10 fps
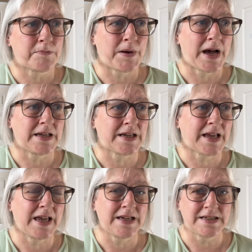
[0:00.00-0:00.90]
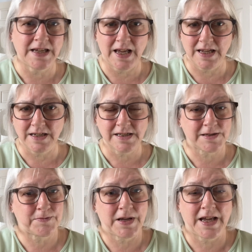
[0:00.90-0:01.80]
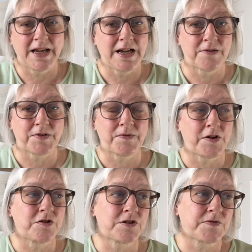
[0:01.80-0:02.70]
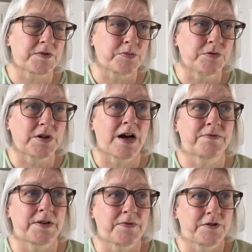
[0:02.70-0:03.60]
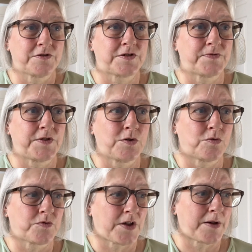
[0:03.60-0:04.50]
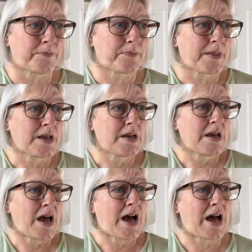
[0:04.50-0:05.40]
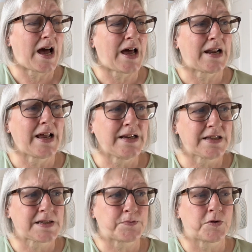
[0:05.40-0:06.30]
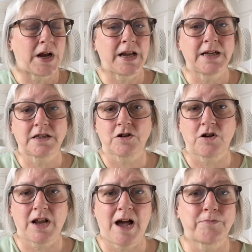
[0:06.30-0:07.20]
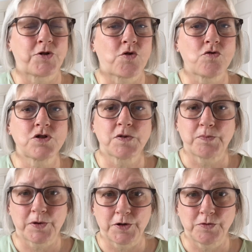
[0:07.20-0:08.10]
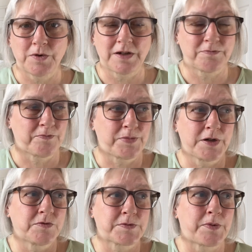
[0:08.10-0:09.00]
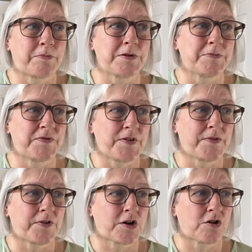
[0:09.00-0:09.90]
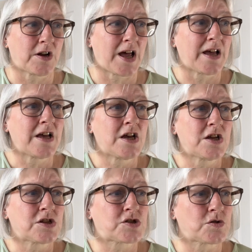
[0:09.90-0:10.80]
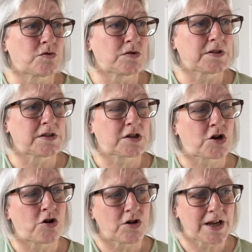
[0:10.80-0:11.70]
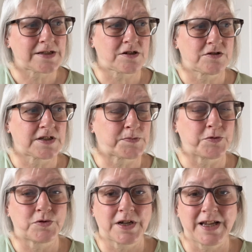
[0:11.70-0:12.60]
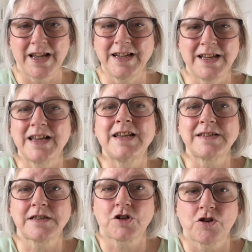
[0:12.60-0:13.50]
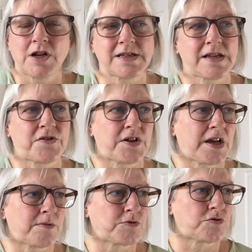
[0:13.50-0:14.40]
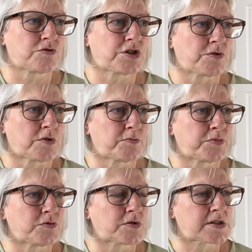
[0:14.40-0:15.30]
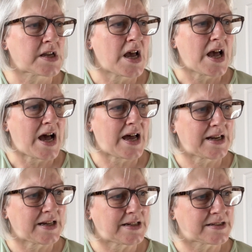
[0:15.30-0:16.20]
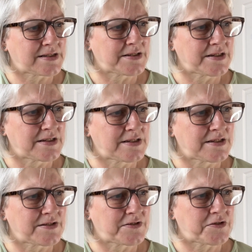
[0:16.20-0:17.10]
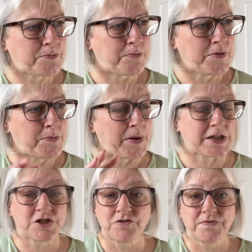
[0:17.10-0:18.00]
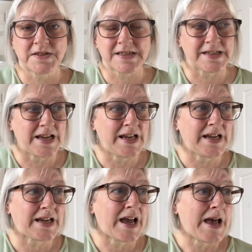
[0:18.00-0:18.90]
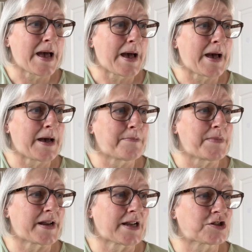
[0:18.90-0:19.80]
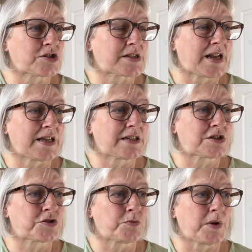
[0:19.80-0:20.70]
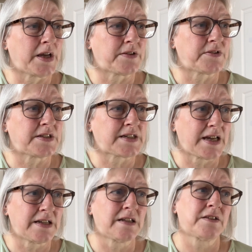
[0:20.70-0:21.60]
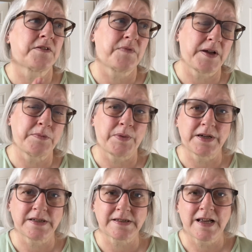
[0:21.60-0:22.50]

by Katy Hayes. Again, I've never heard of the book. I've never heard of the author. I like this book. I like the colour. I'm drawn to blue. Blue was probably my favourite colour. So the colours on this book, again, it is the colours I think I'm drawn to on books. I liked the picture of the snake. and I just liked the way the title, The Vipers,